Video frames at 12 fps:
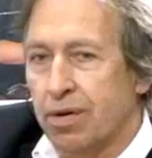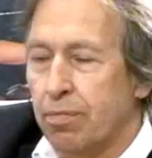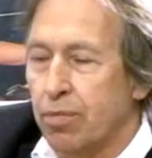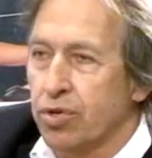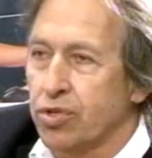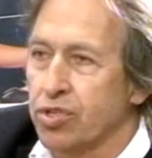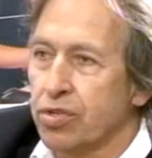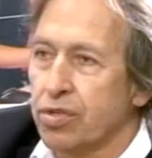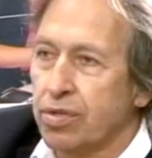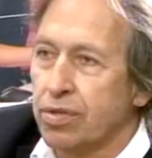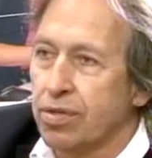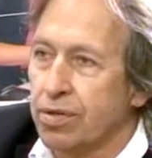
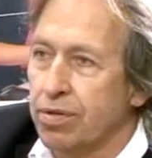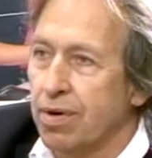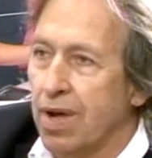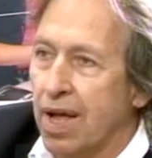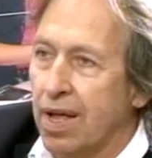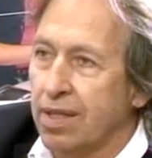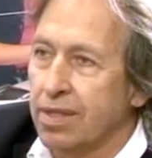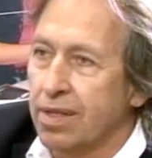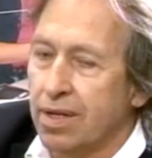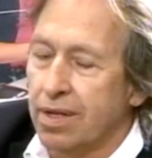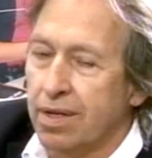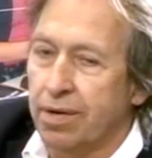merchant, you had
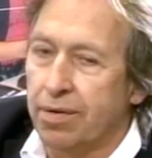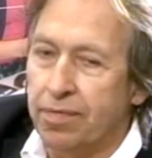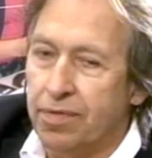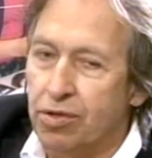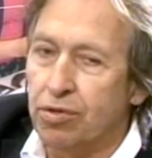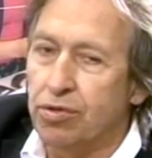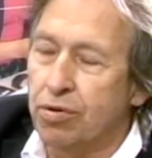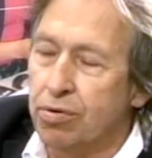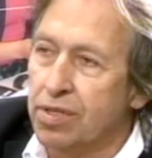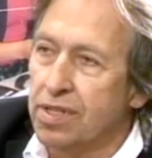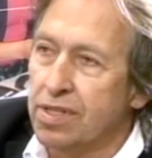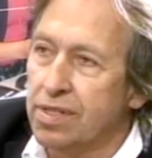the
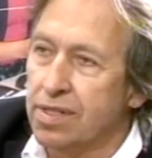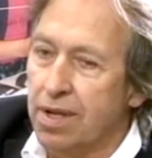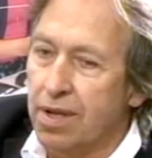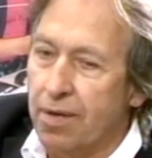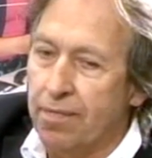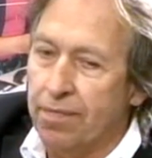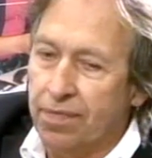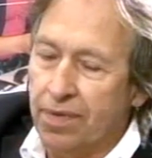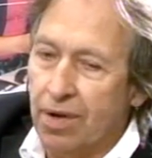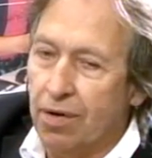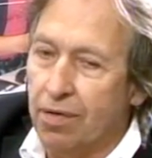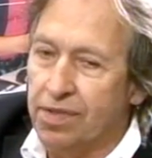duties
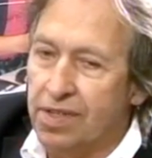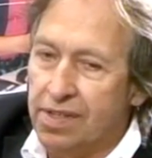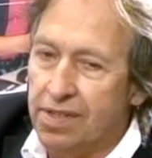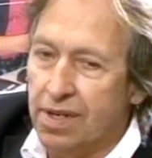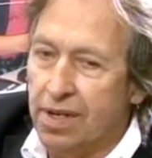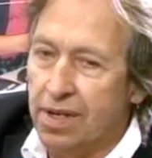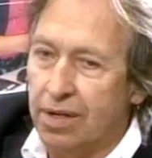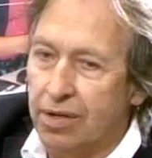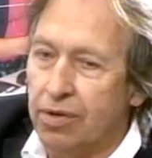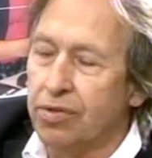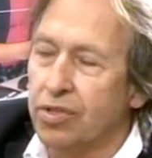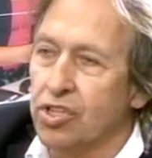of this
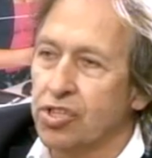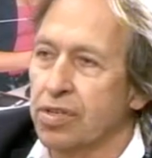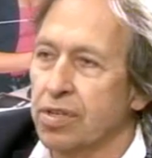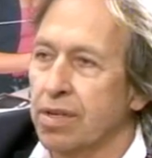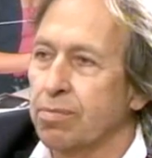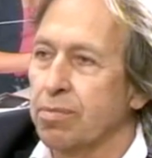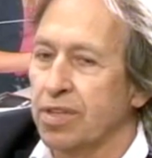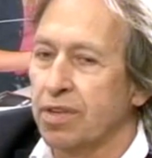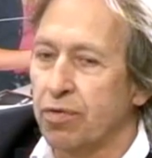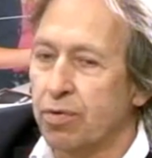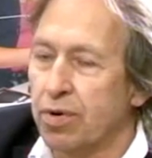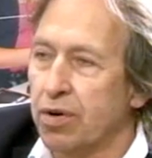condition. But if
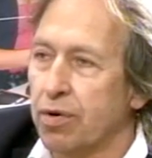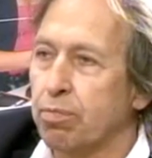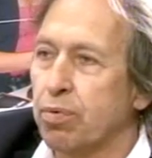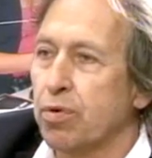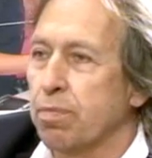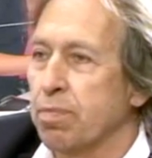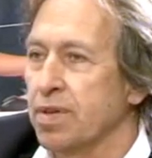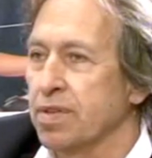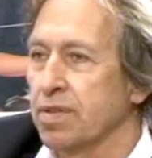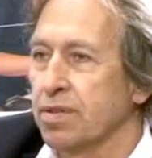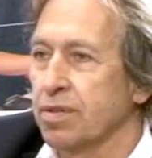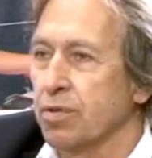you were a poor
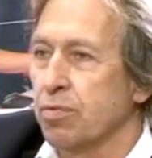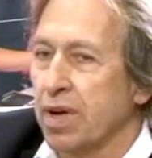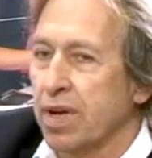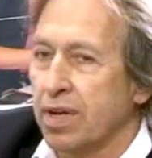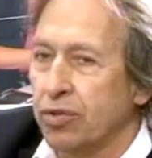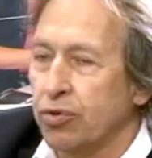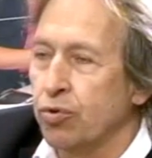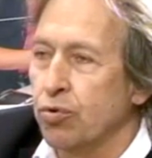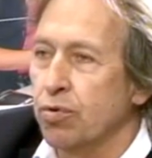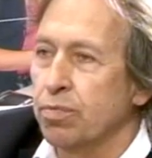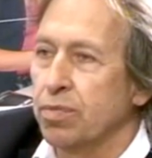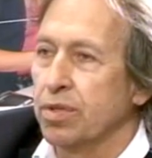peasant, you were
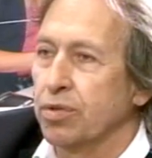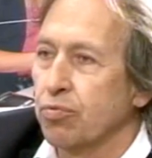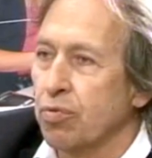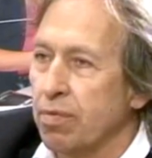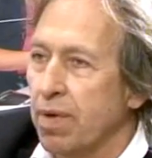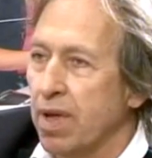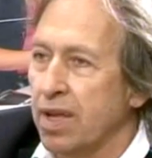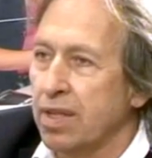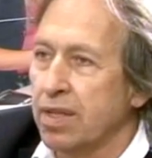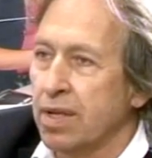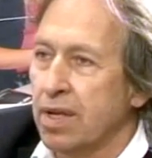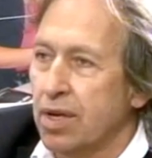doomed to
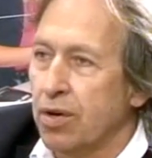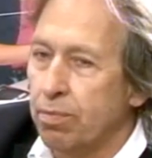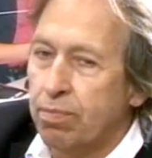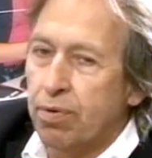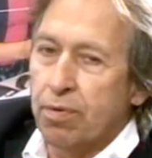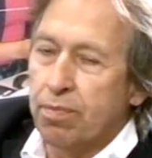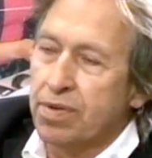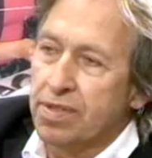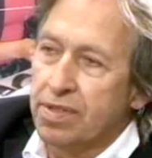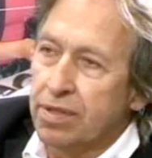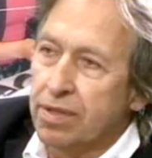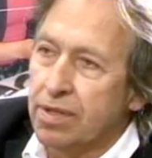remain a poor
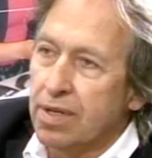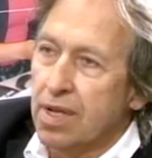peasant,